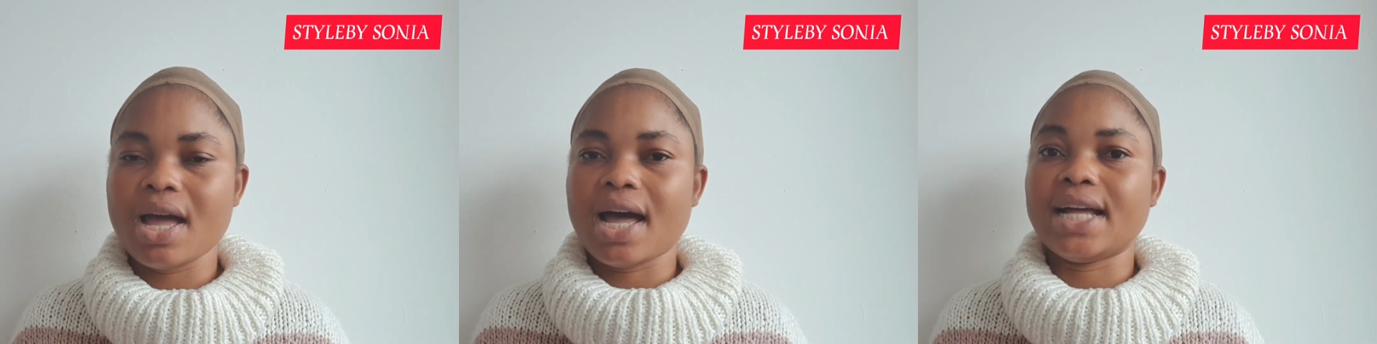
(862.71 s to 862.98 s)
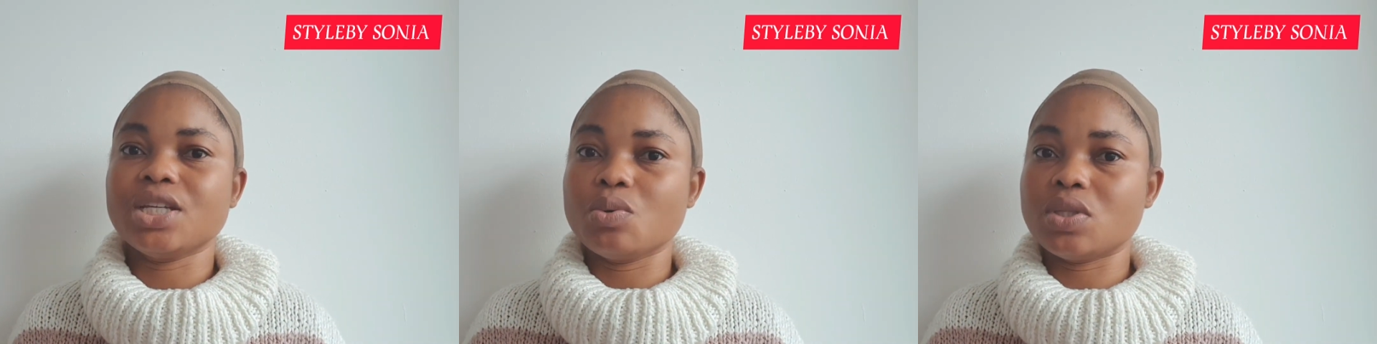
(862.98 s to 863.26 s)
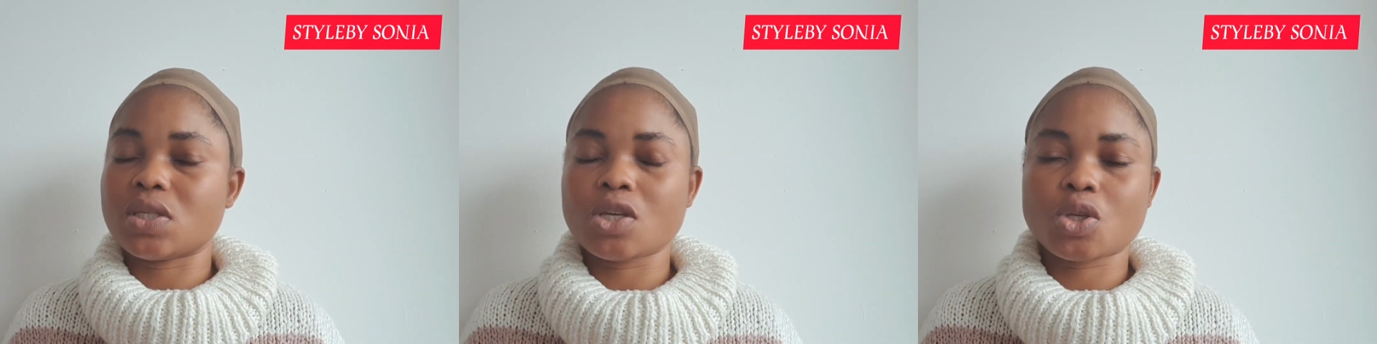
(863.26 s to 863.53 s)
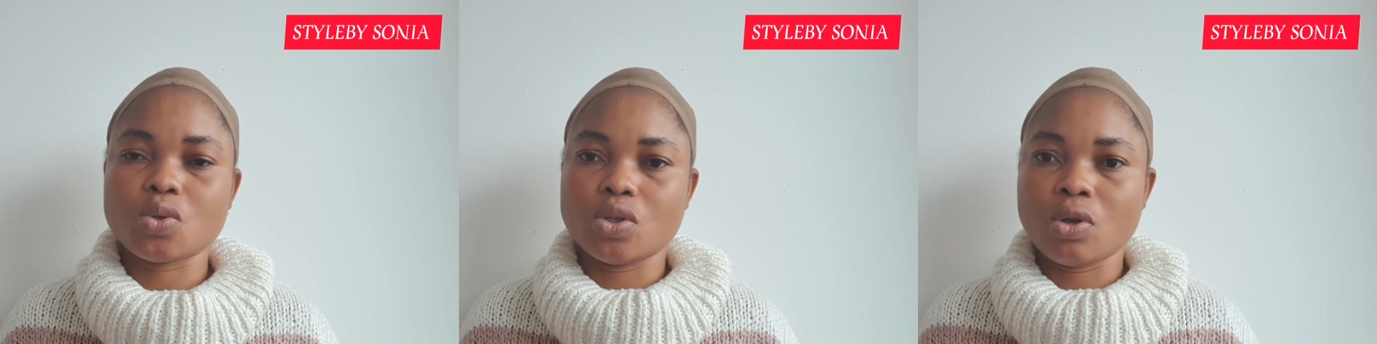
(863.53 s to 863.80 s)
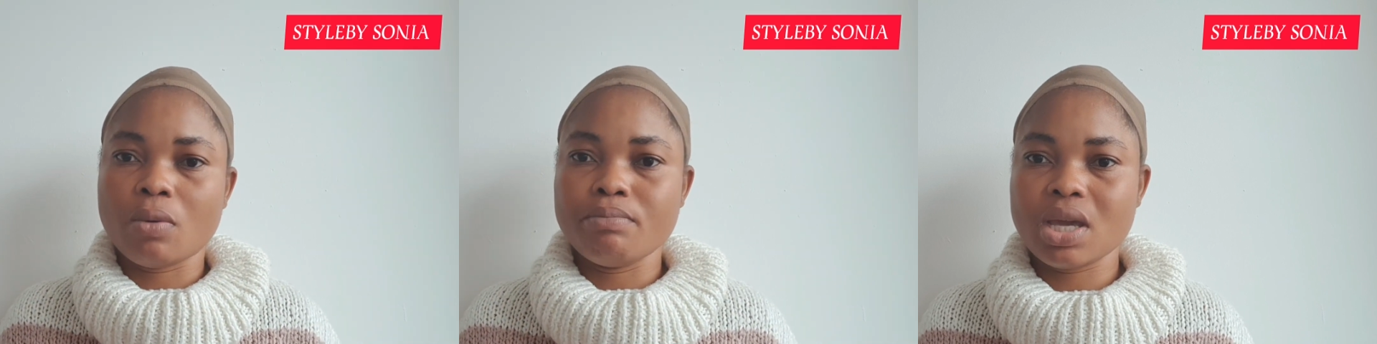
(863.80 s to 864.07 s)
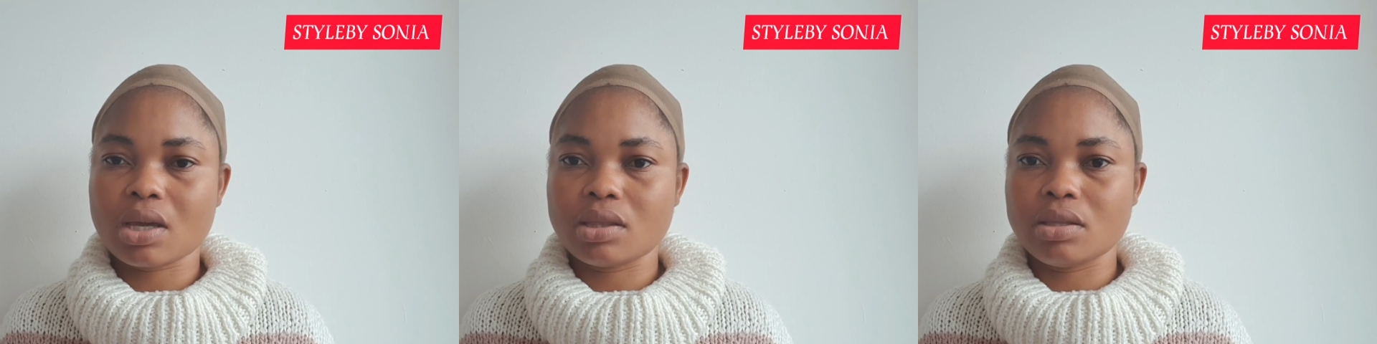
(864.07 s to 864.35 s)
and they will think you did not
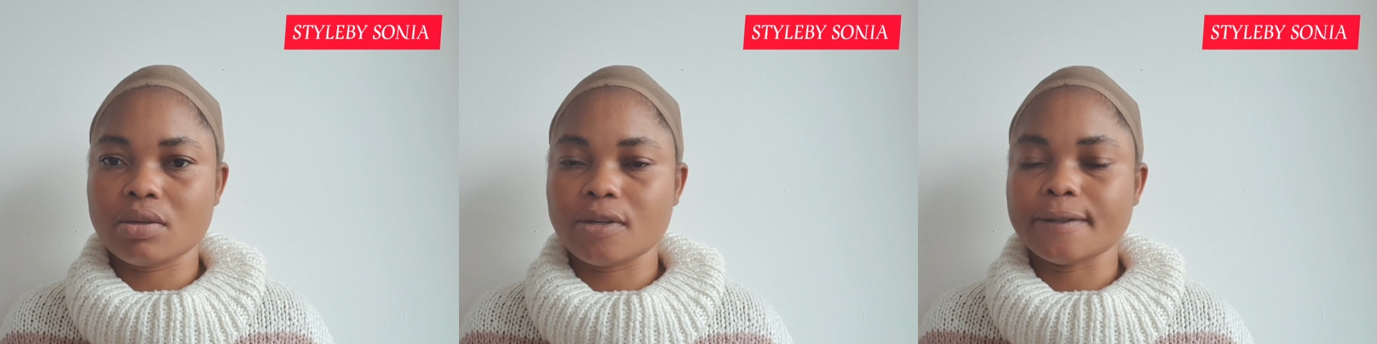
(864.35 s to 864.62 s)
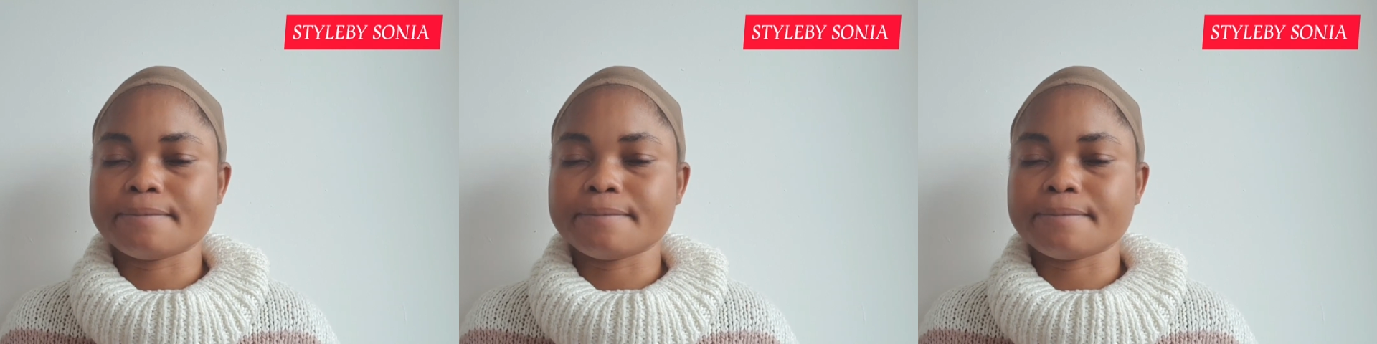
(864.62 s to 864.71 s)
make the